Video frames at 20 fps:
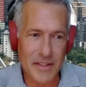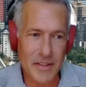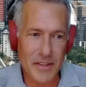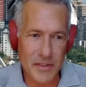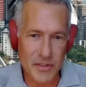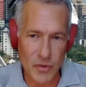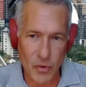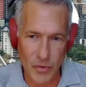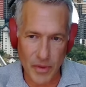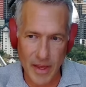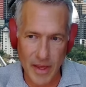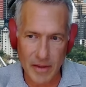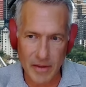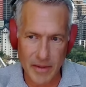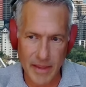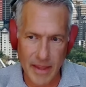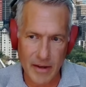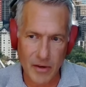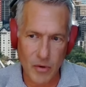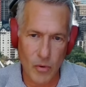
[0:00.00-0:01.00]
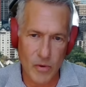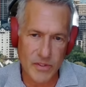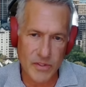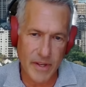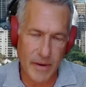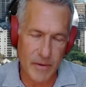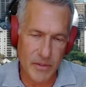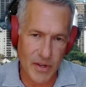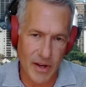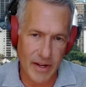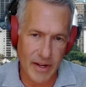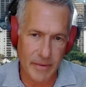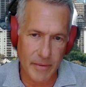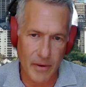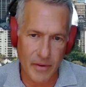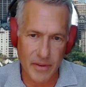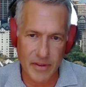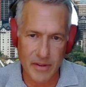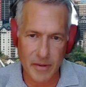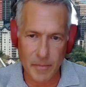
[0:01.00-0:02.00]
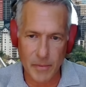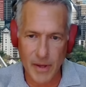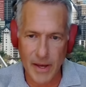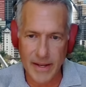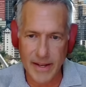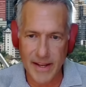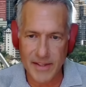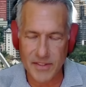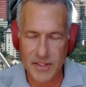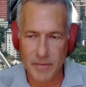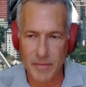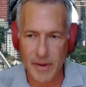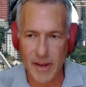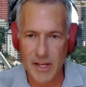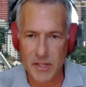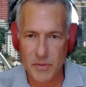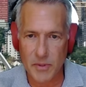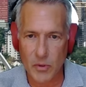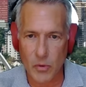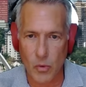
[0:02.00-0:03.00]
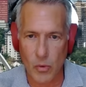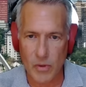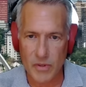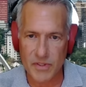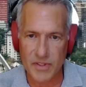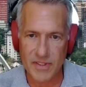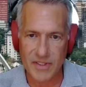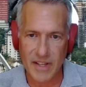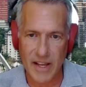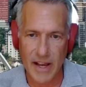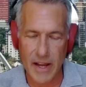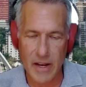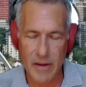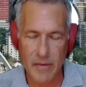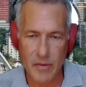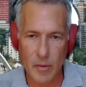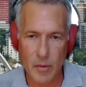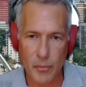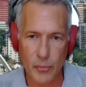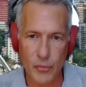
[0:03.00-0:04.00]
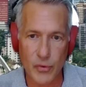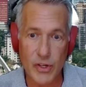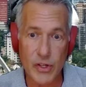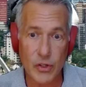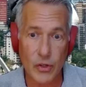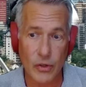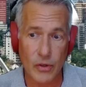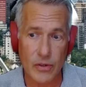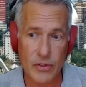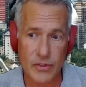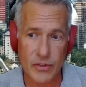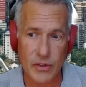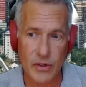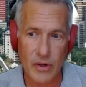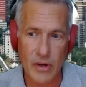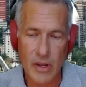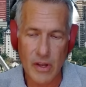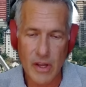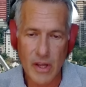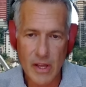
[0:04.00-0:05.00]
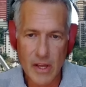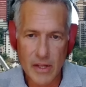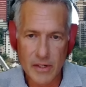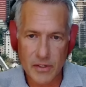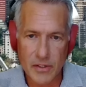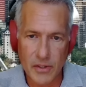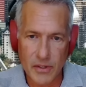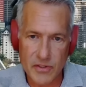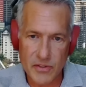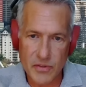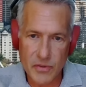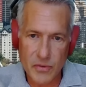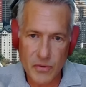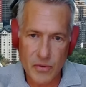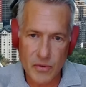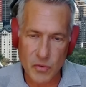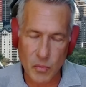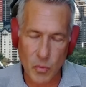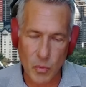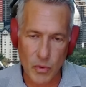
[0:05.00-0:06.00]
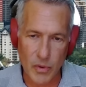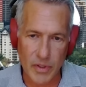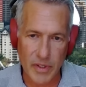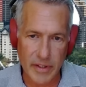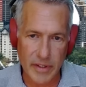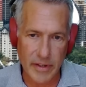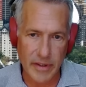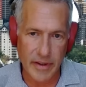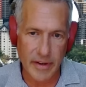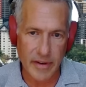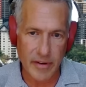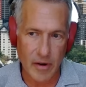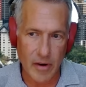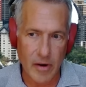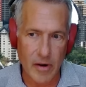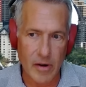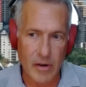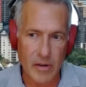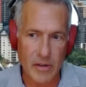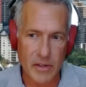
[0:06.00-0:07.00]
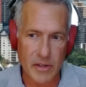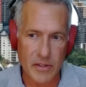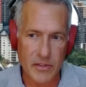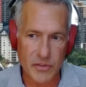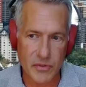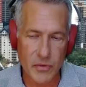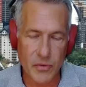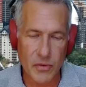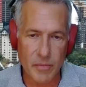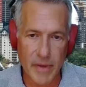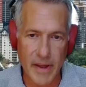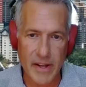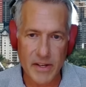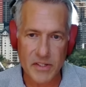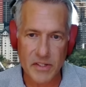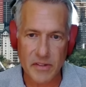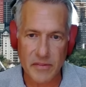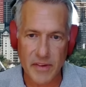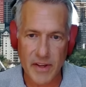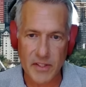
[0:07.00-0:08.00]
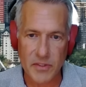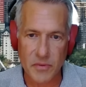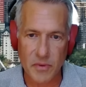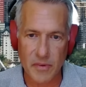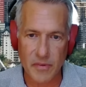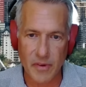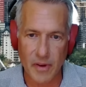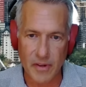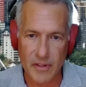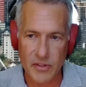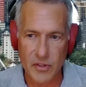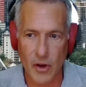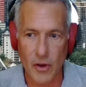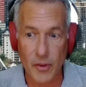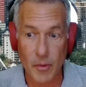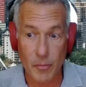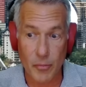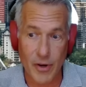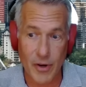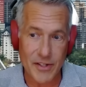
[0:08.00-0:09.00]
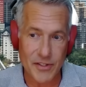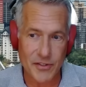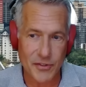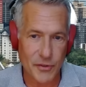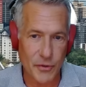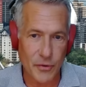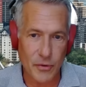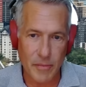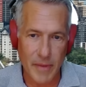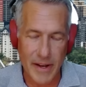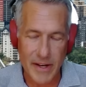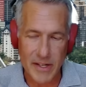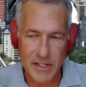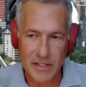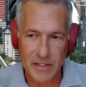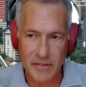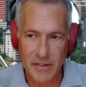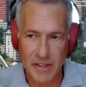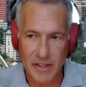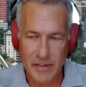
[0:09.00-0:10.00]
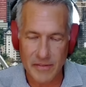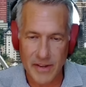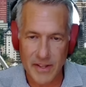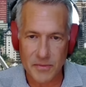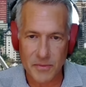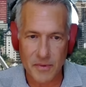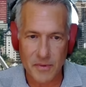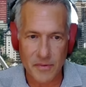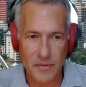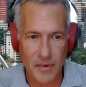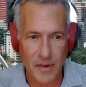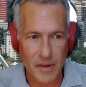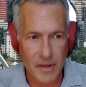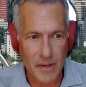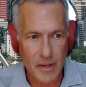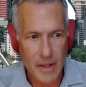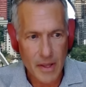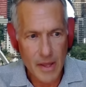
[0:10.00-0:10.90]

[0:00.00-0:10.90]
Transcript: so that course I was talking about, the applied asset management course, is kind of the precursor to the students working in our student managed investment fund. It's called the Price Student Managed Investment Fund.